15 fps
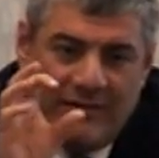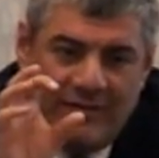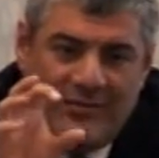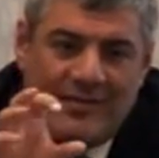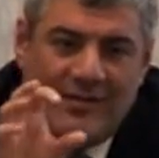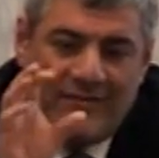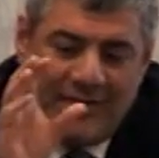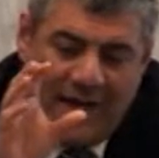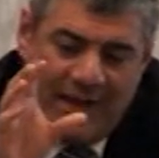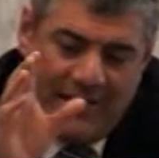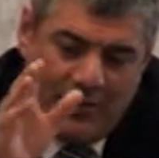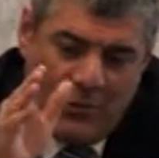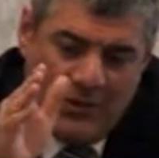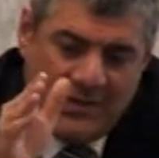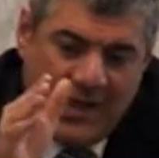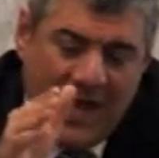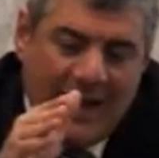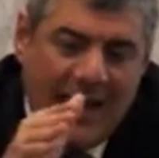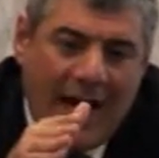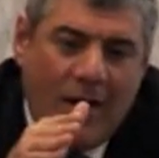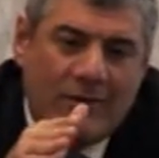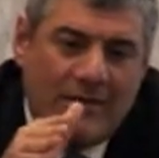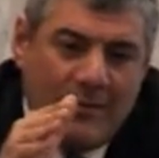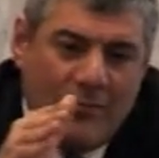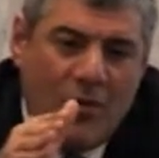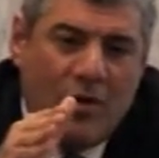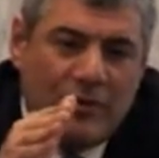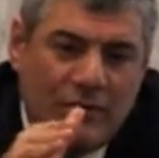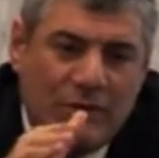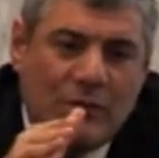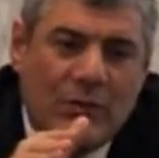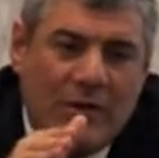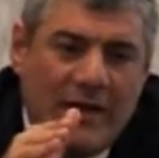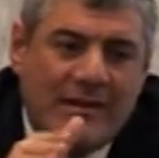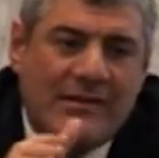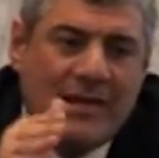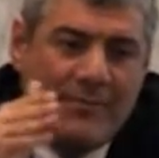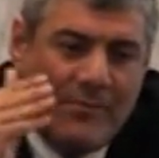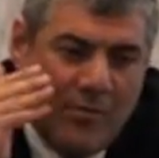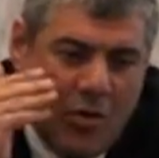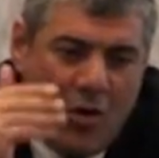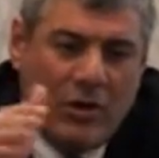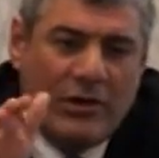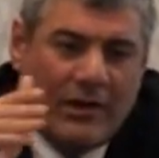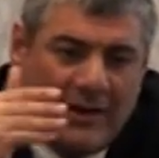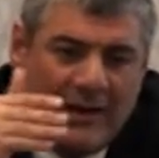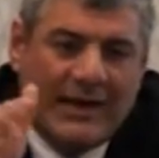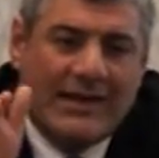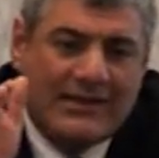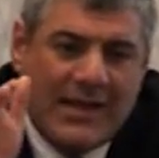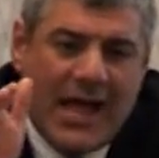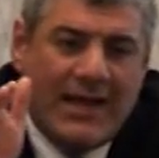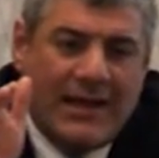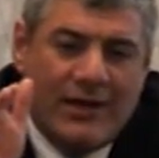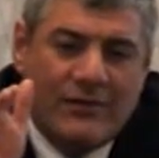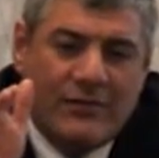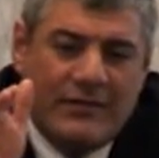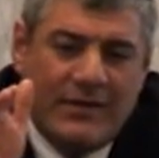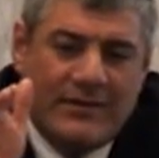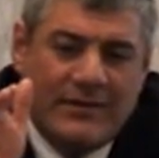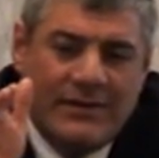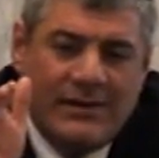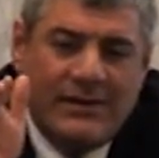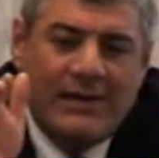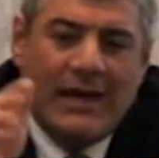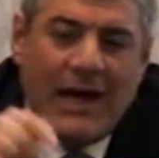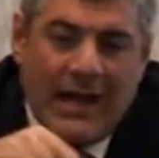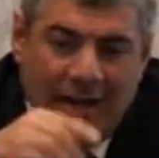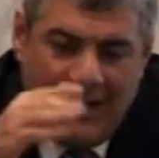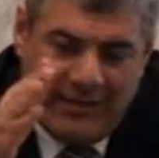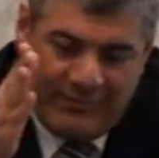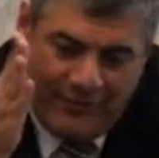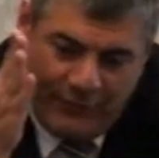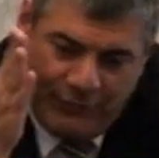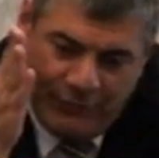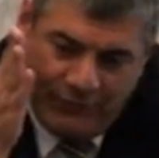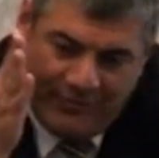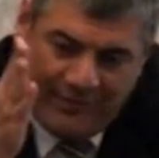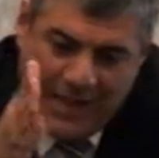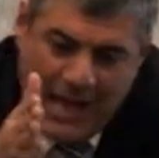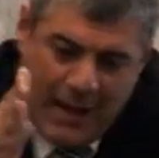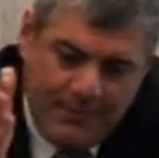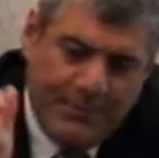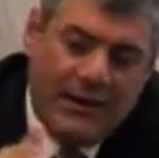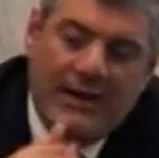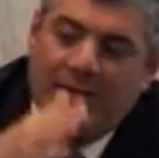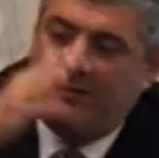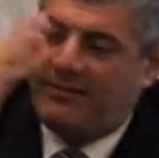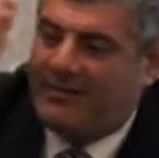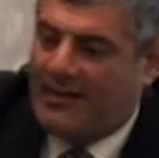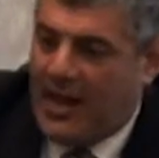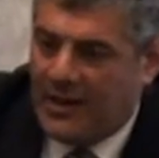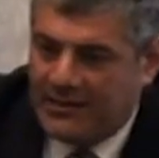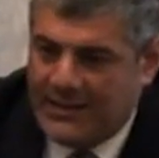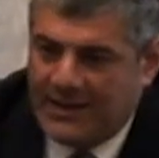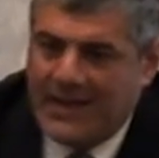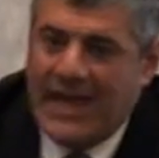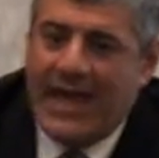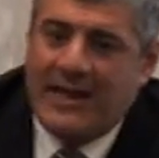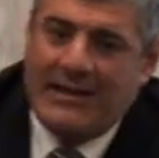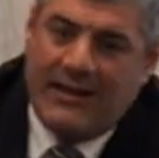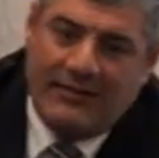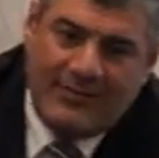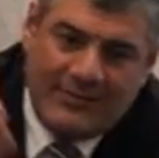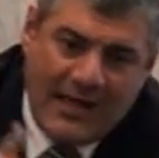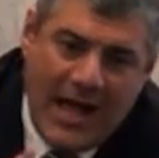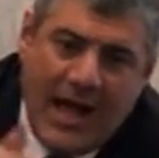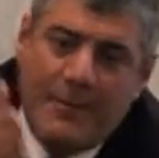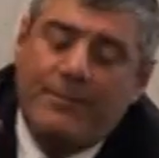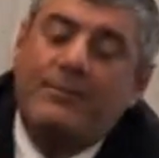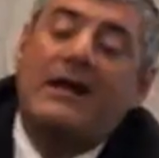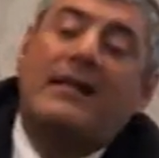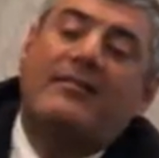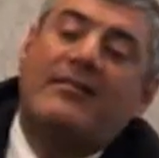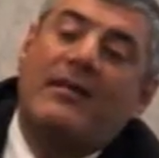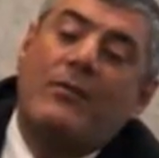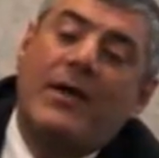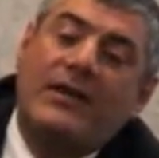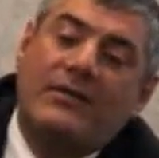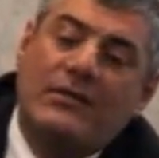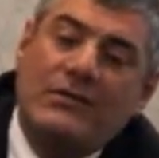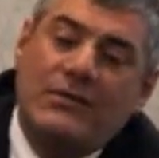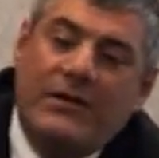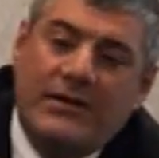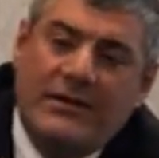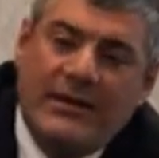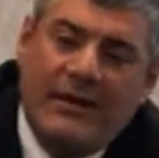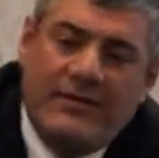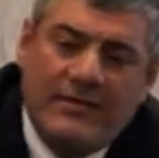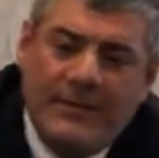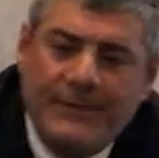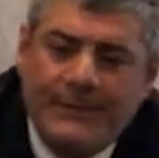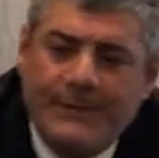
This desire will die out. The more you do it, the more you're going to get tired of it. Unless if you stop and start again and stop, that's the way to do it. Yes.